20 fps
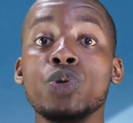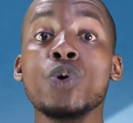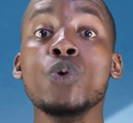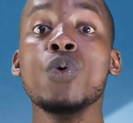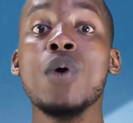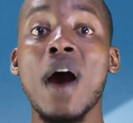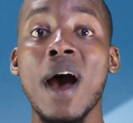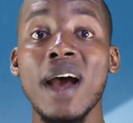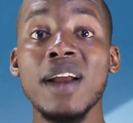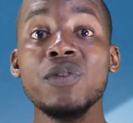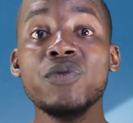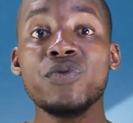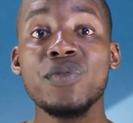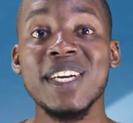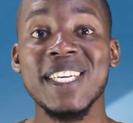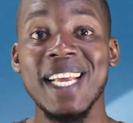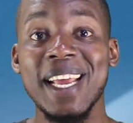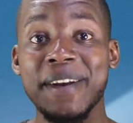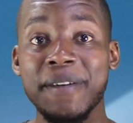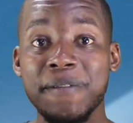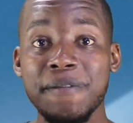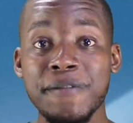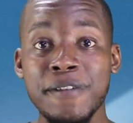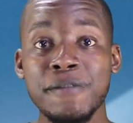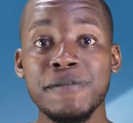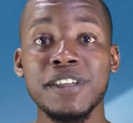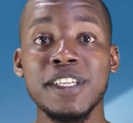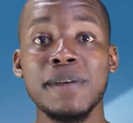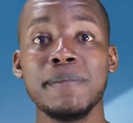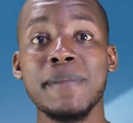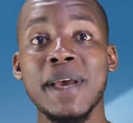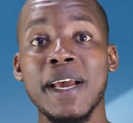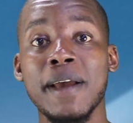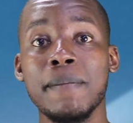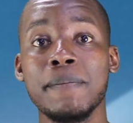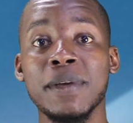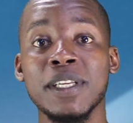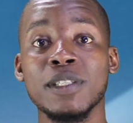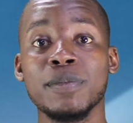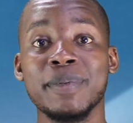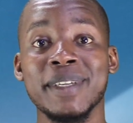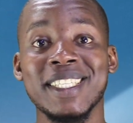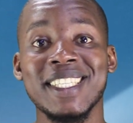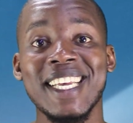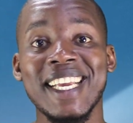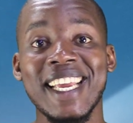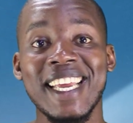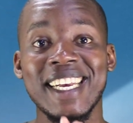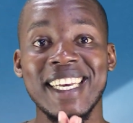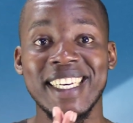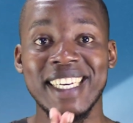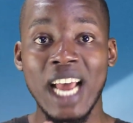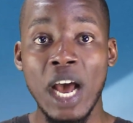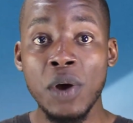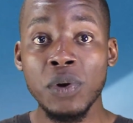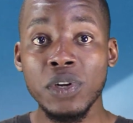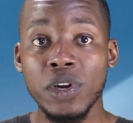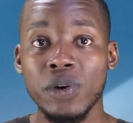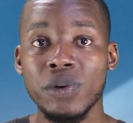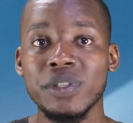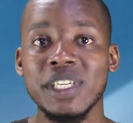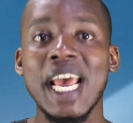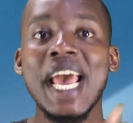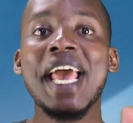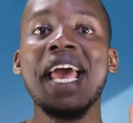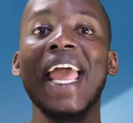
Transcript: 250 megabits per second download